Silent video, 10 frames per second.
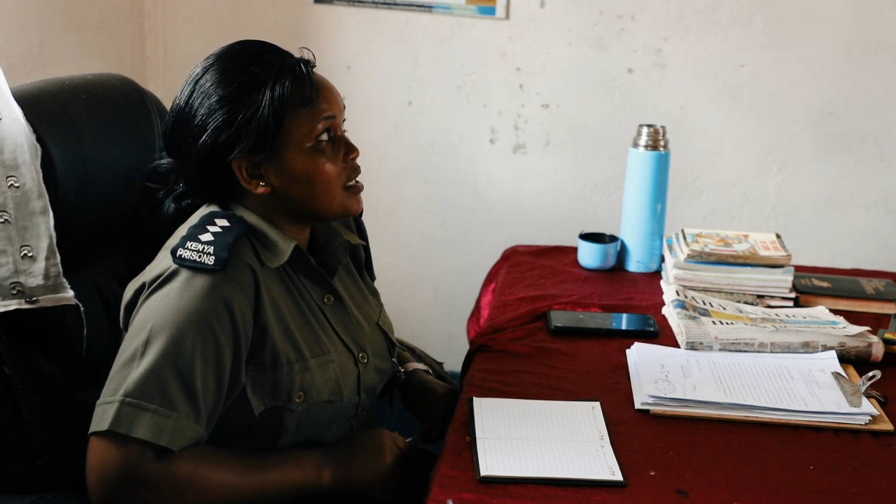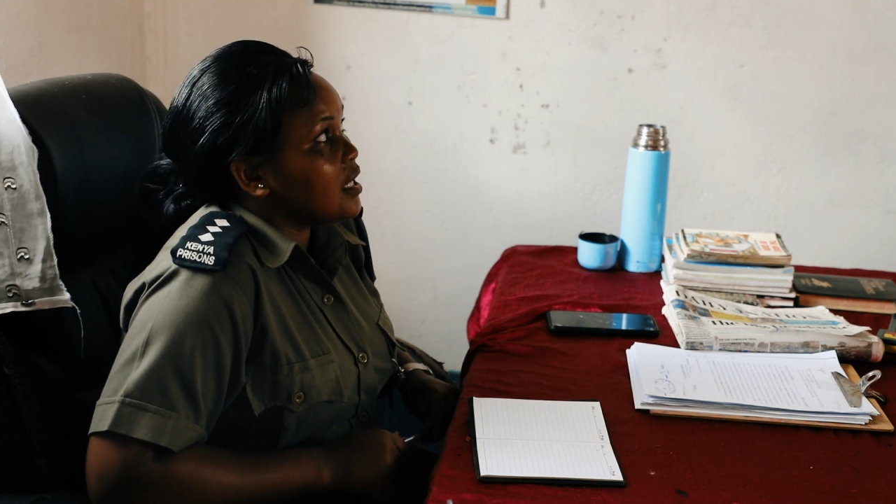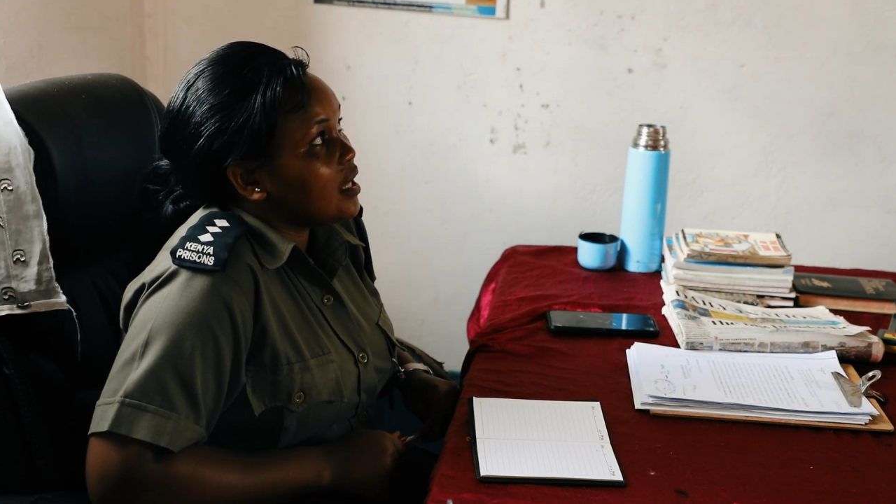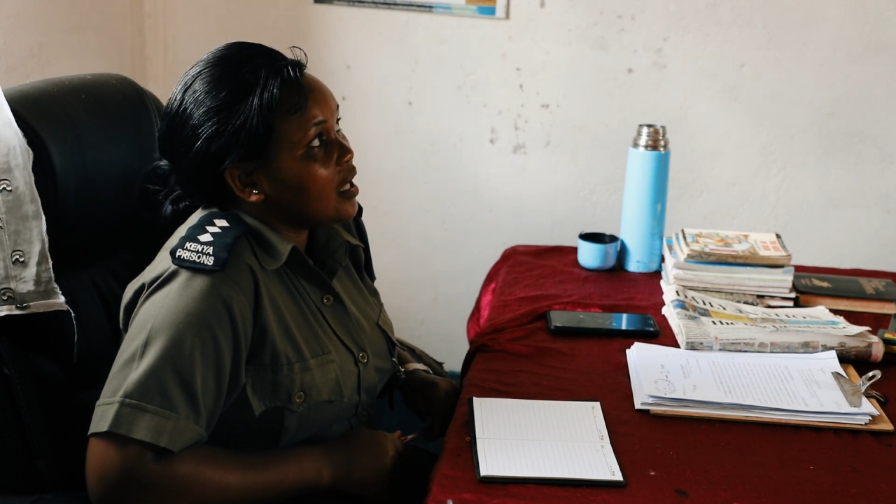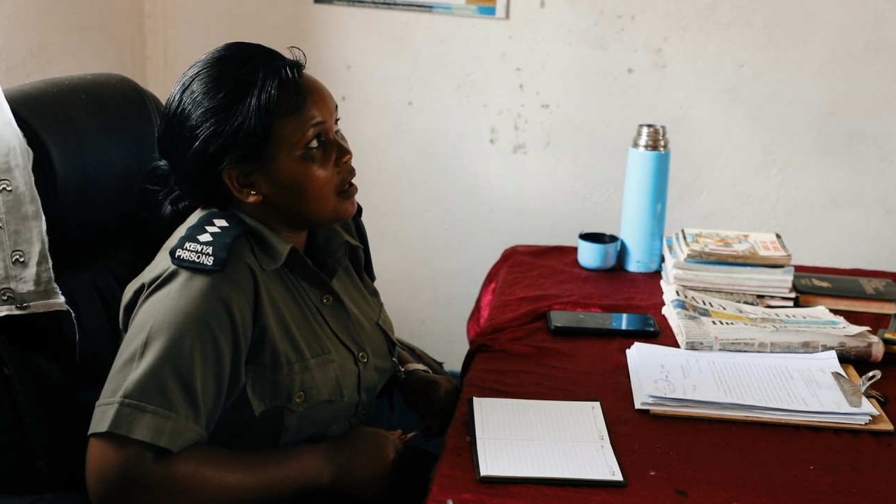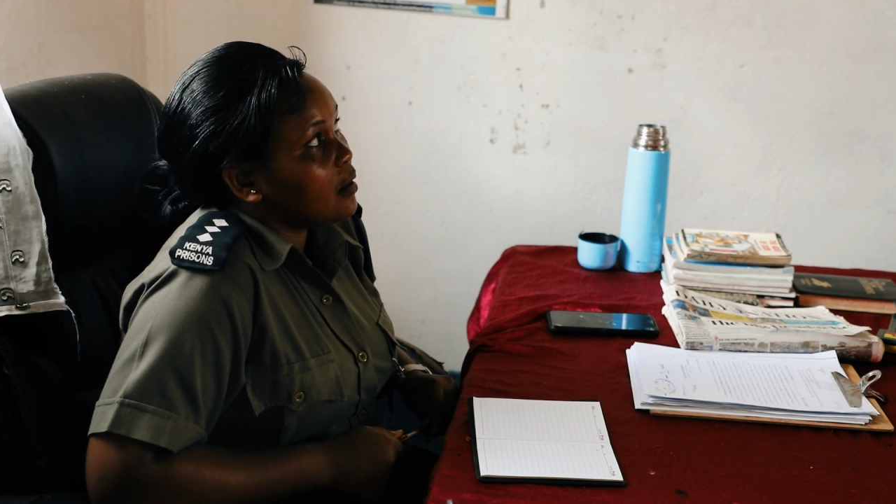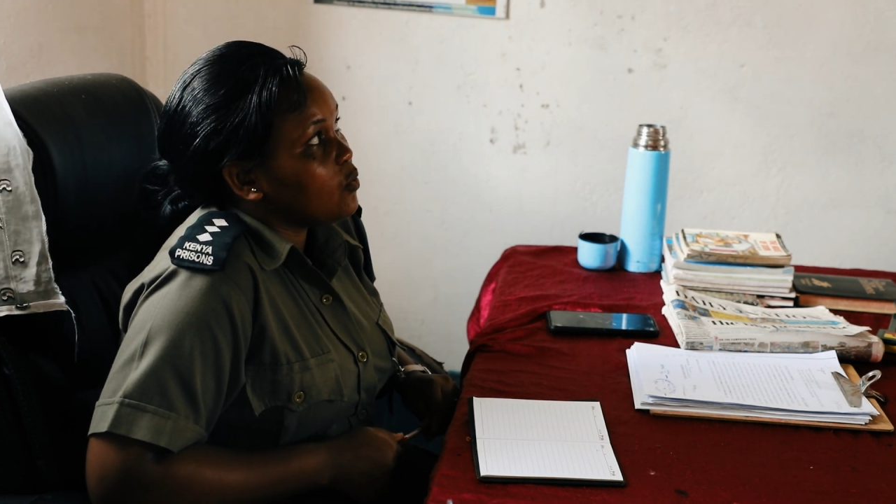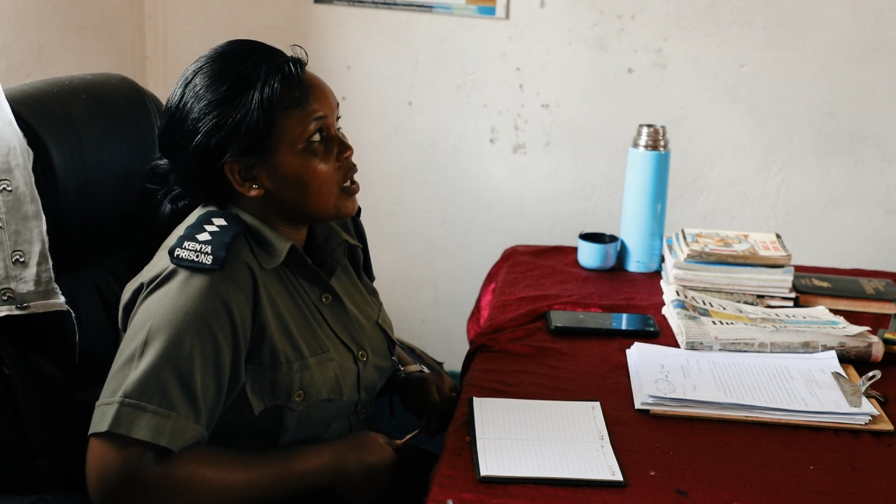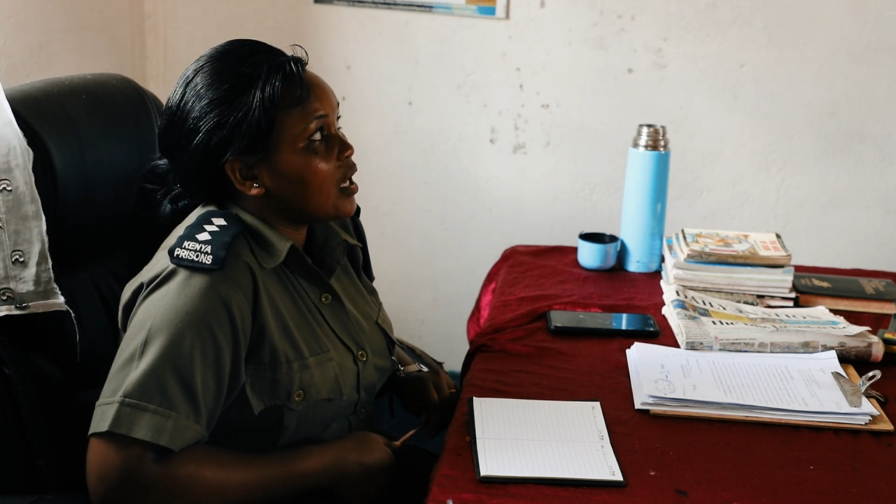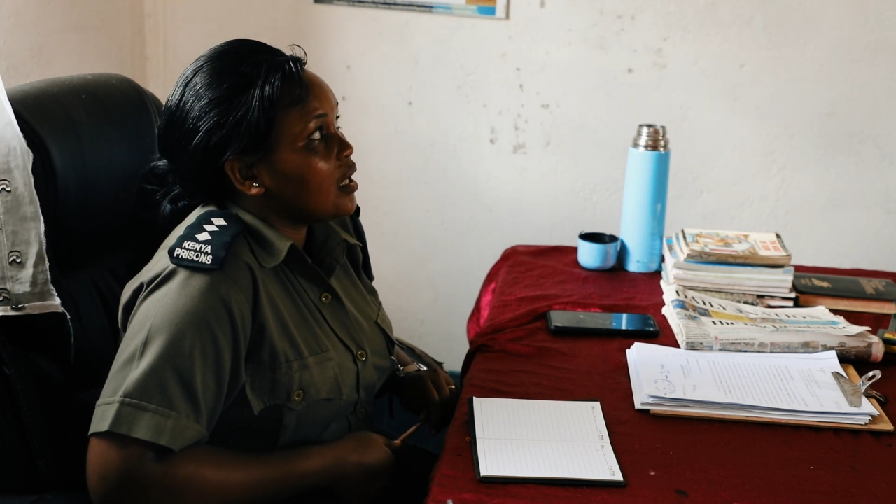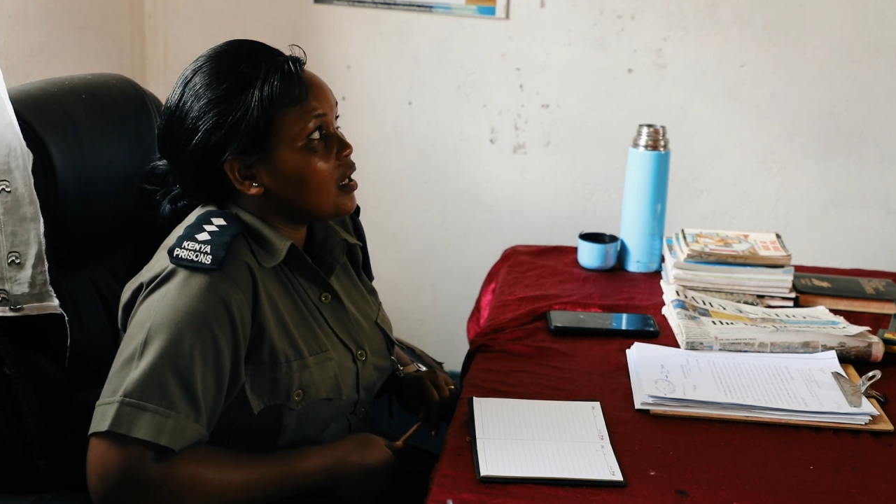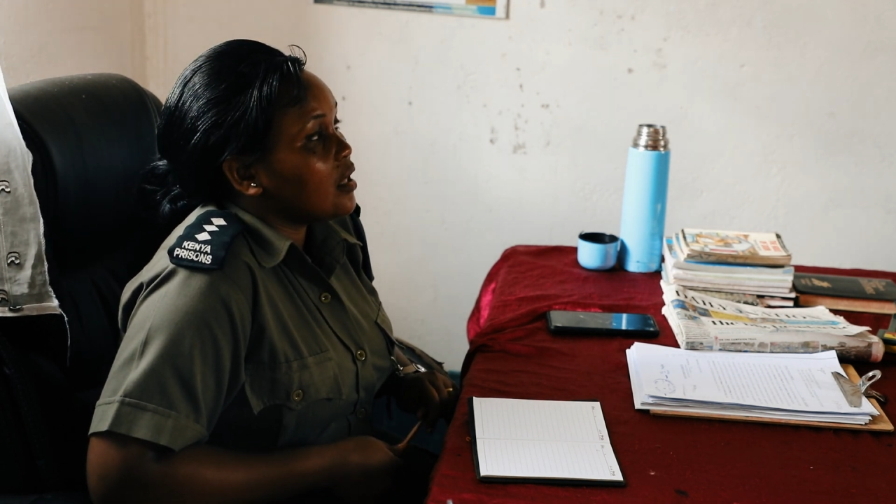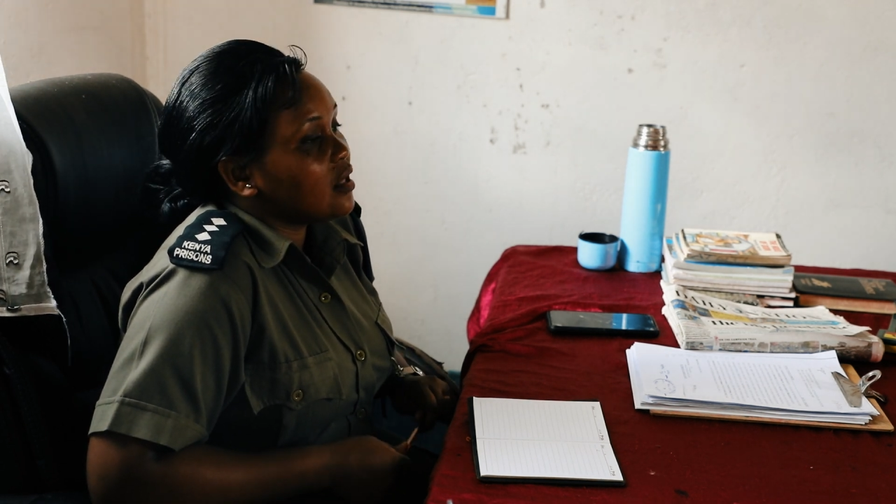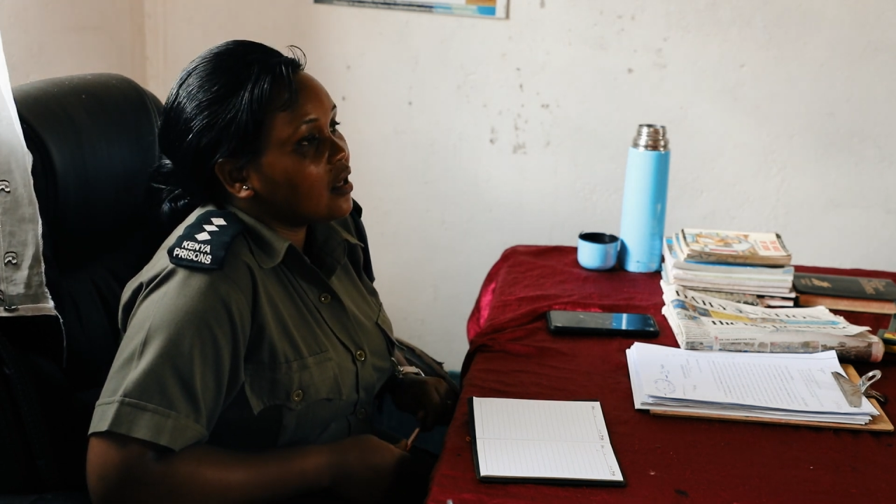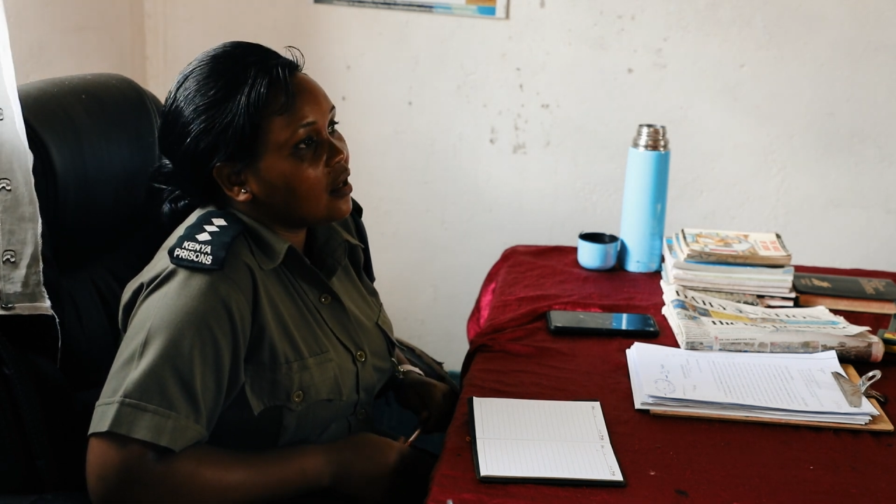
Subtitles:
in the weekend and